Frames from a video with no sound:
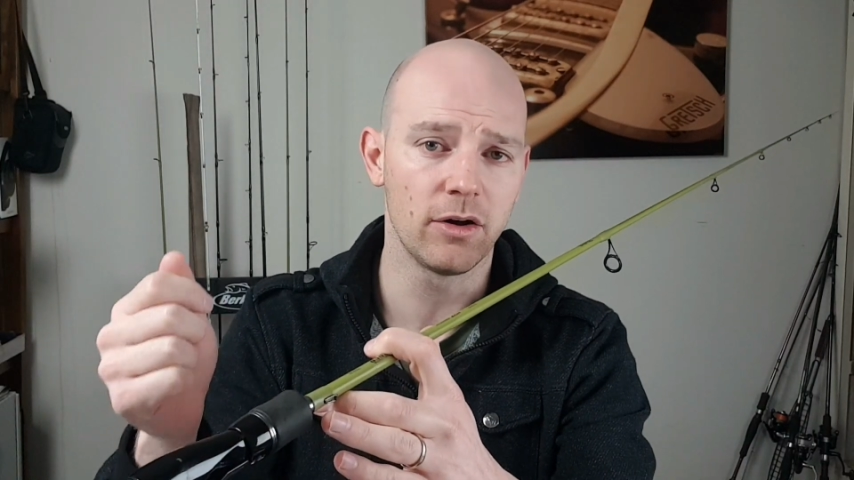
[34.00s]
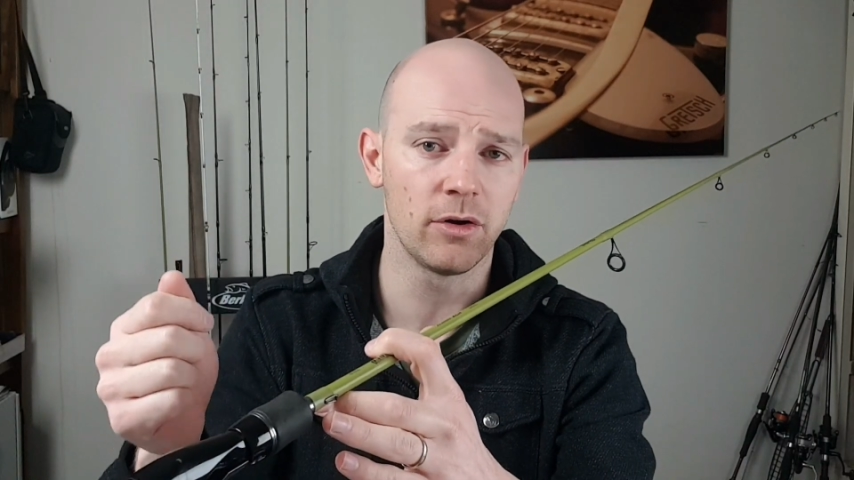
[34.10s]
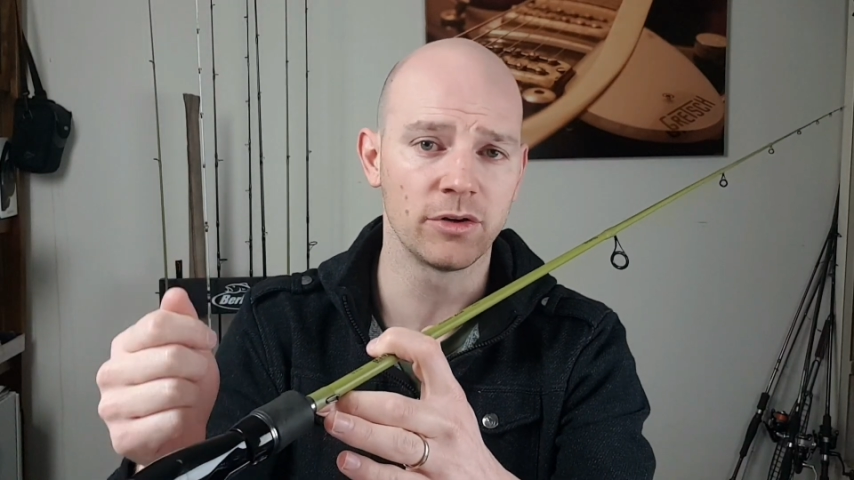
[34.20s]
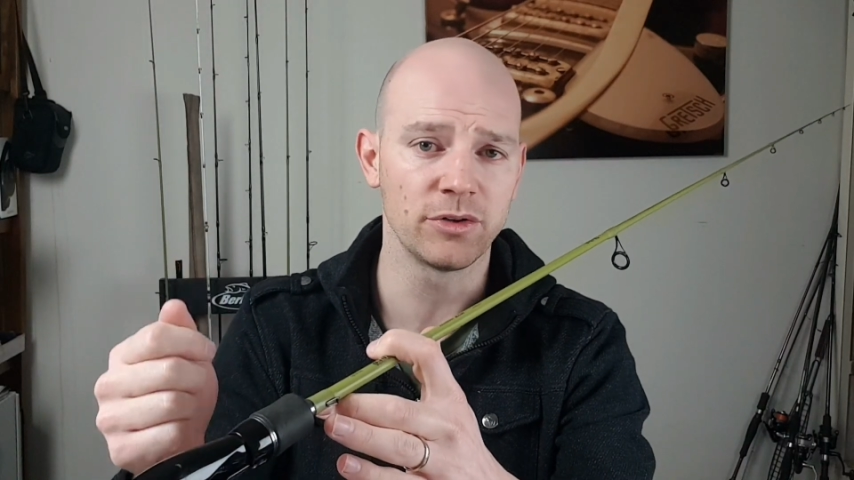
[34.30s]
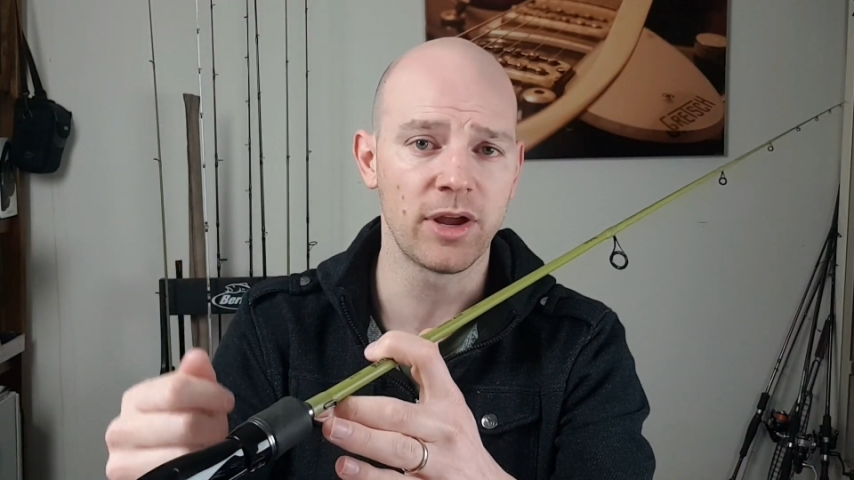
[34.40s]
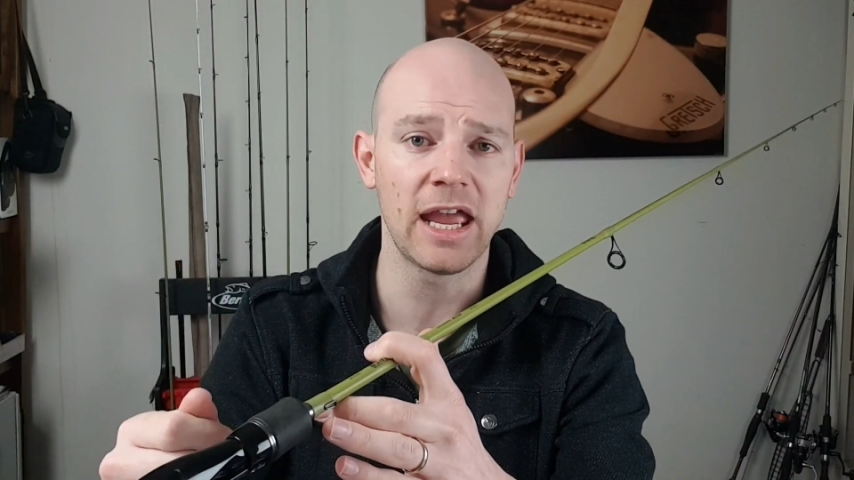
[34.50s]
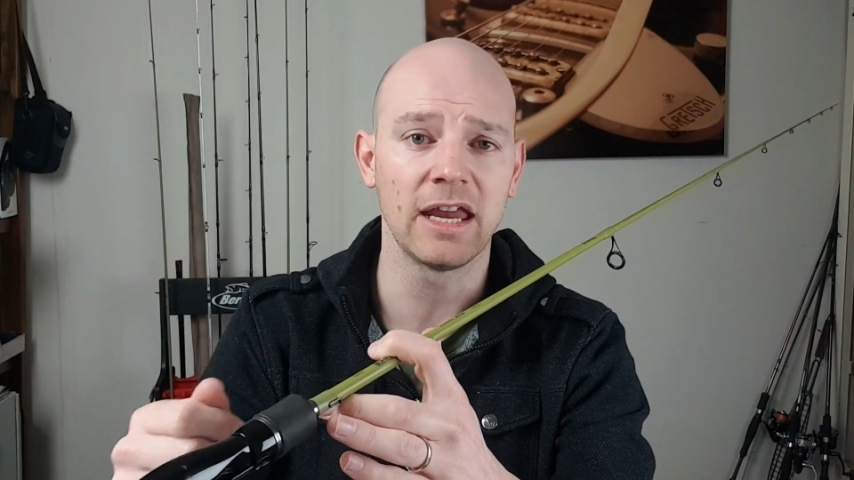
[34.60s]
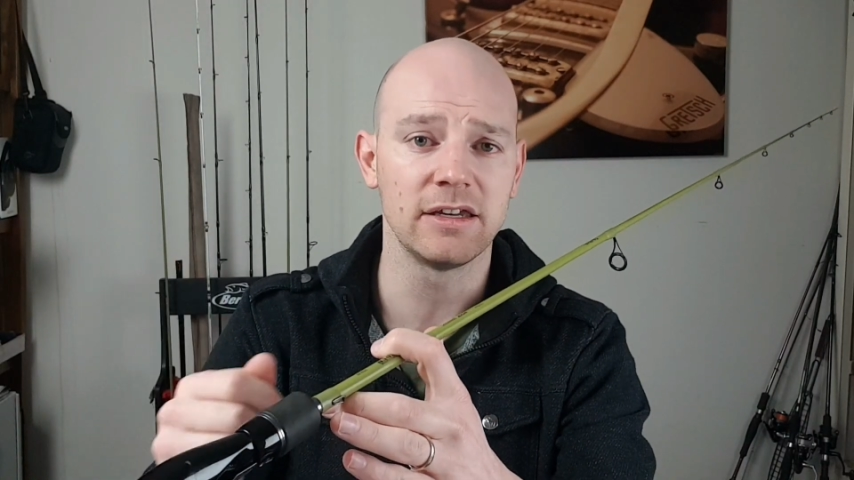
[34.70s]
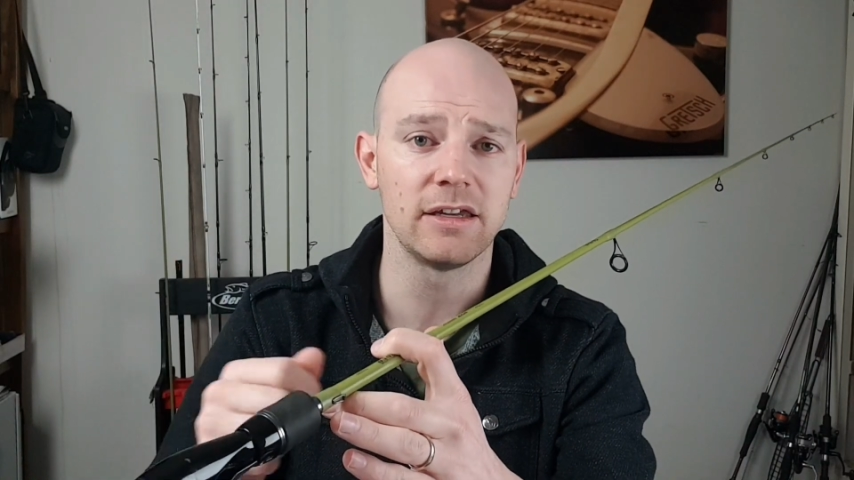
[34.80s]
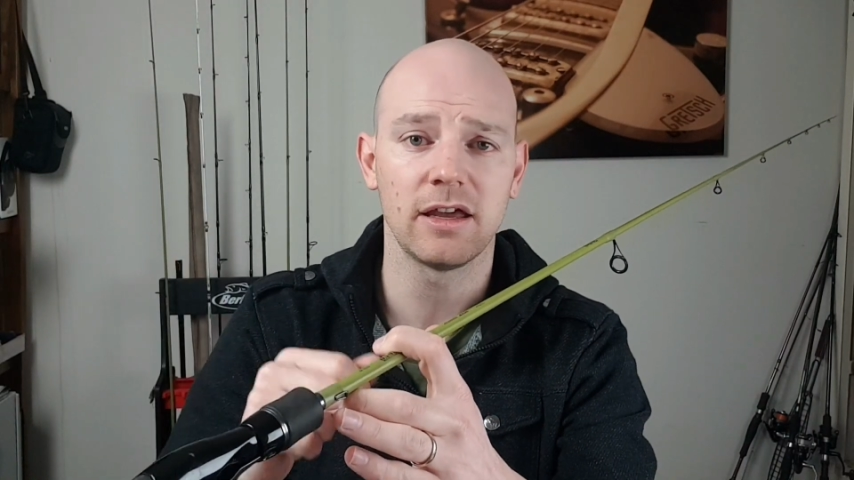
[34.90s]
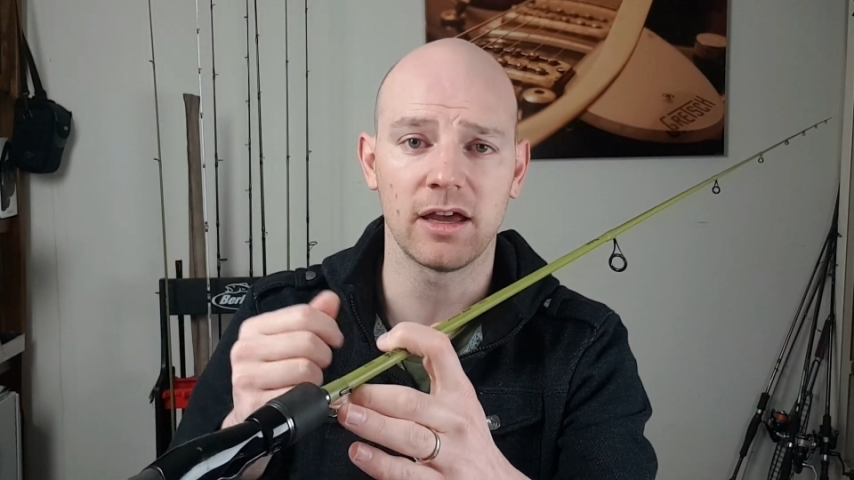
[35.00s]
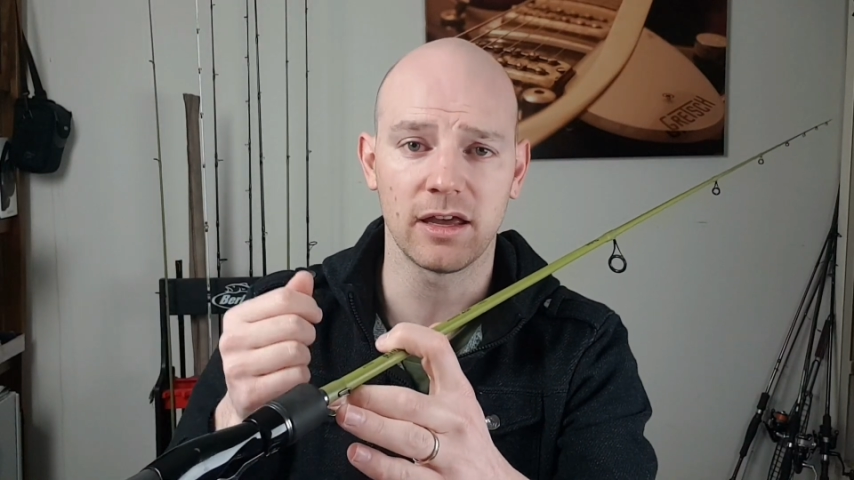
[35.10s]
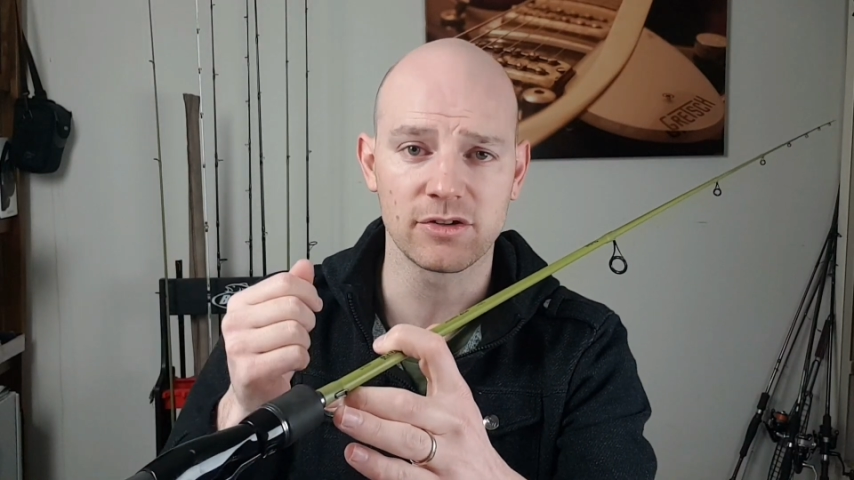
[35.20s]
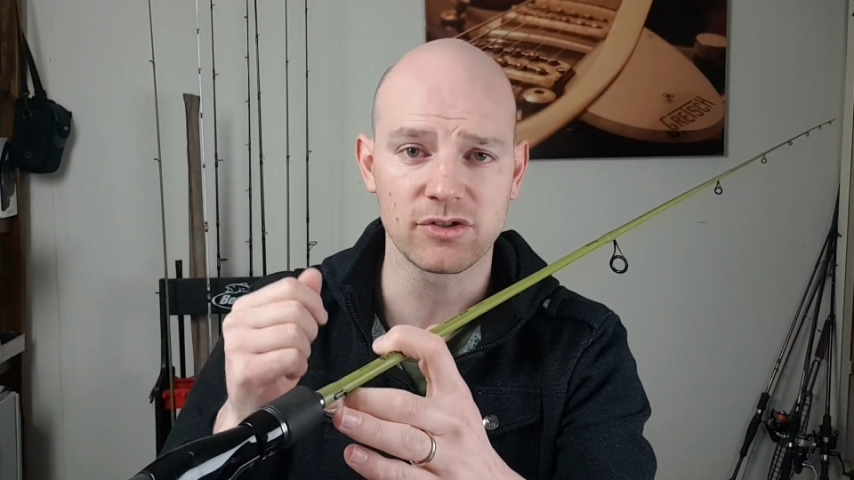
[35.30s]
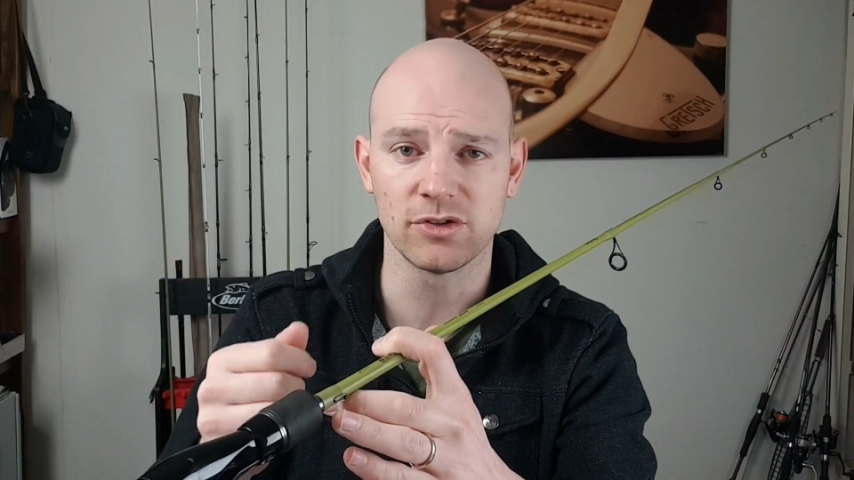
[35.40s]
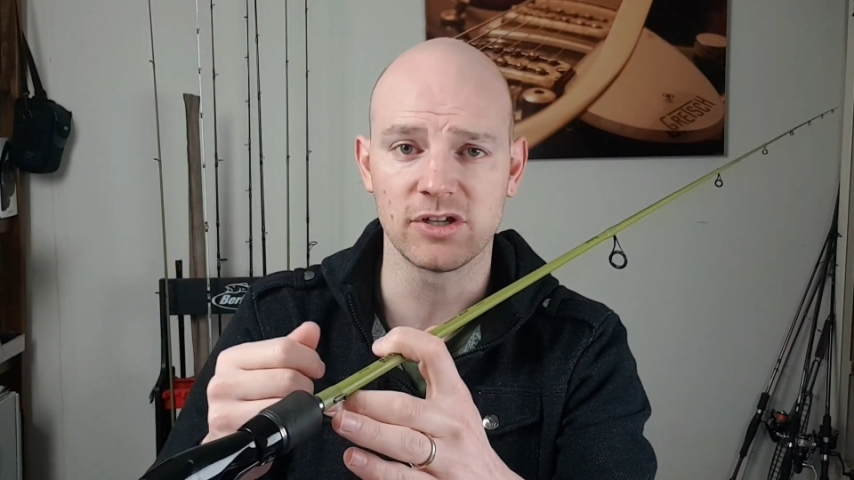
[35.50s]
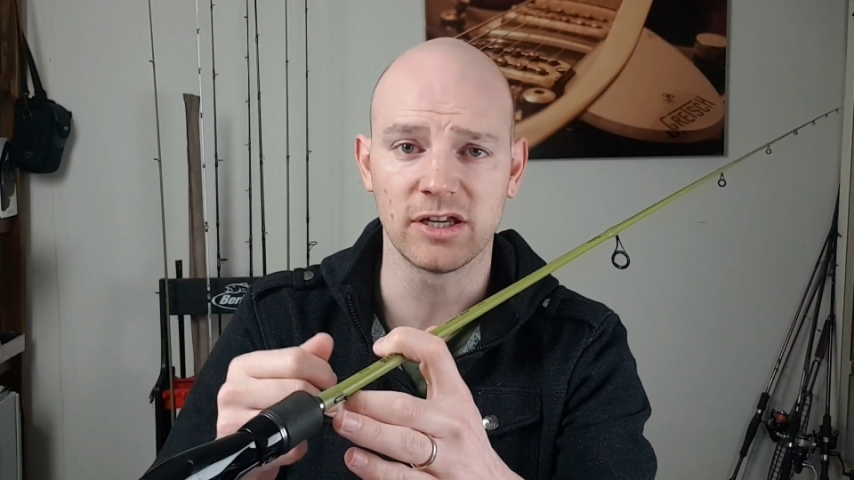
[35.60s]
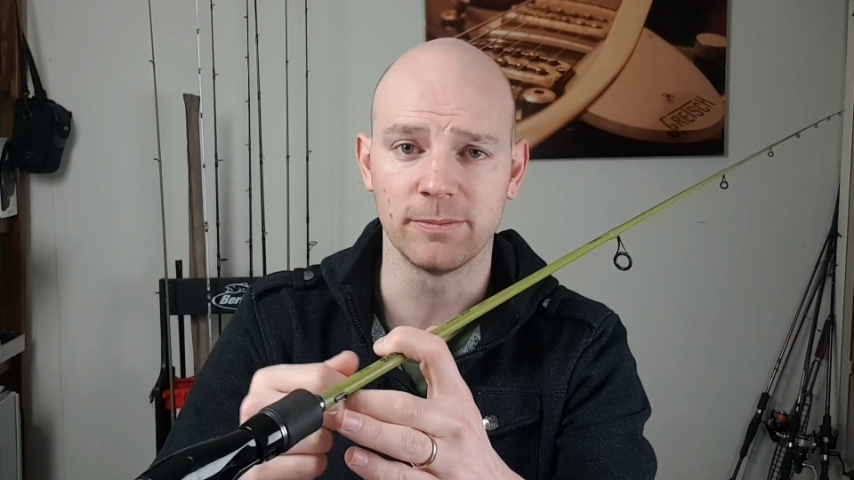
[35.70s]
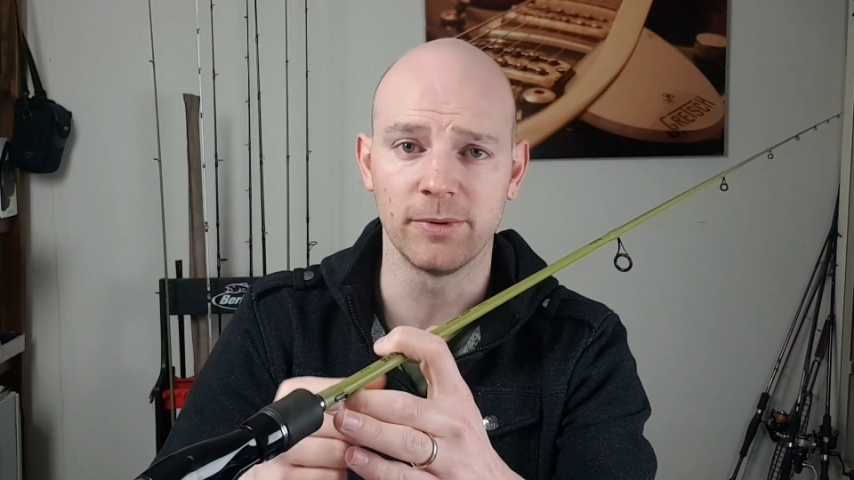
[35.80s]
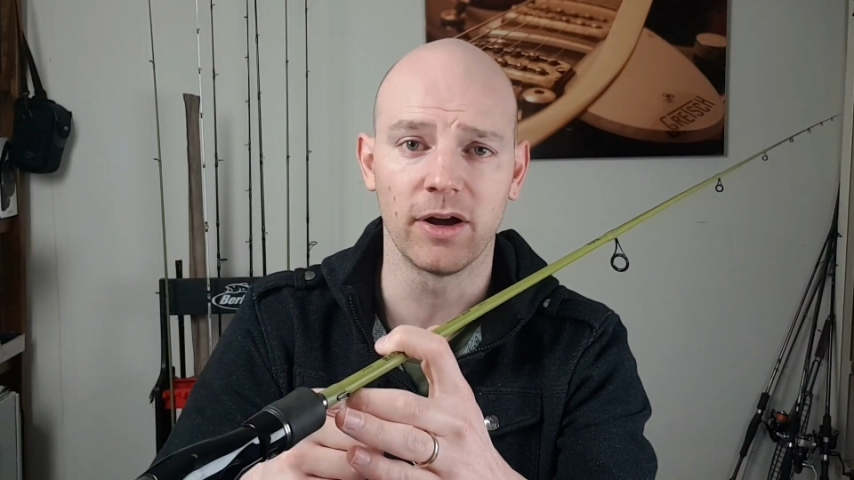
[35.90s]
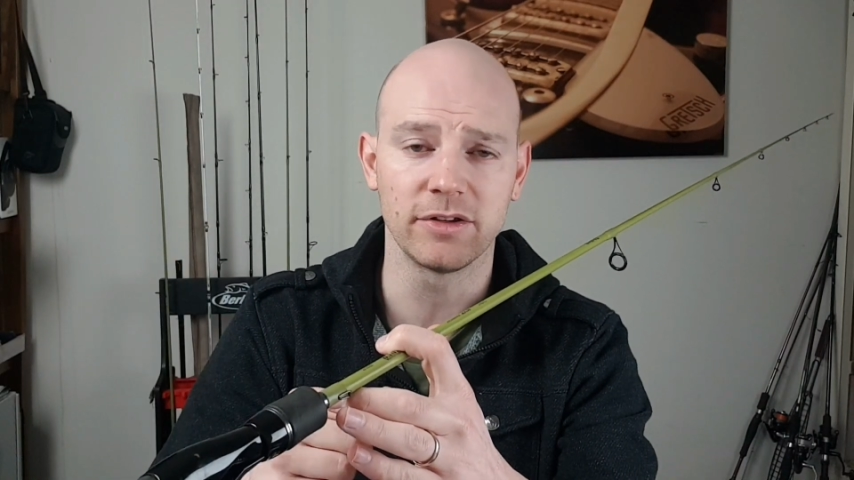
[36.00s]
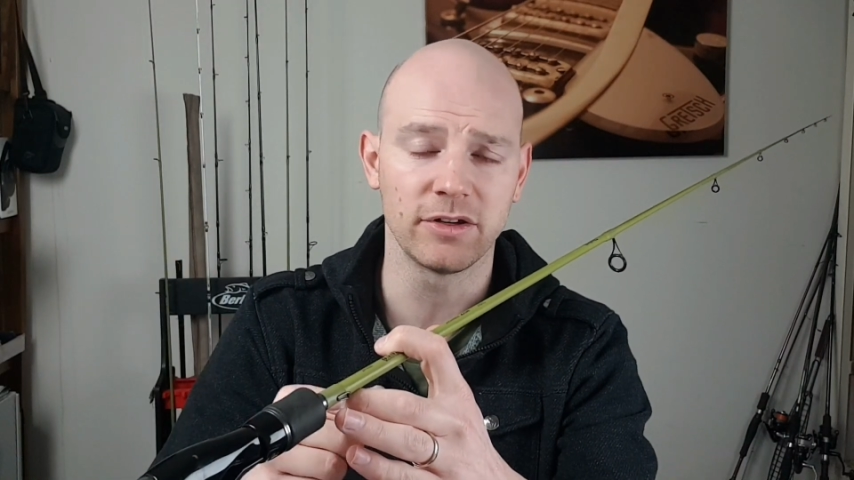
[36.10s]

on your hand as soon as you get a bite.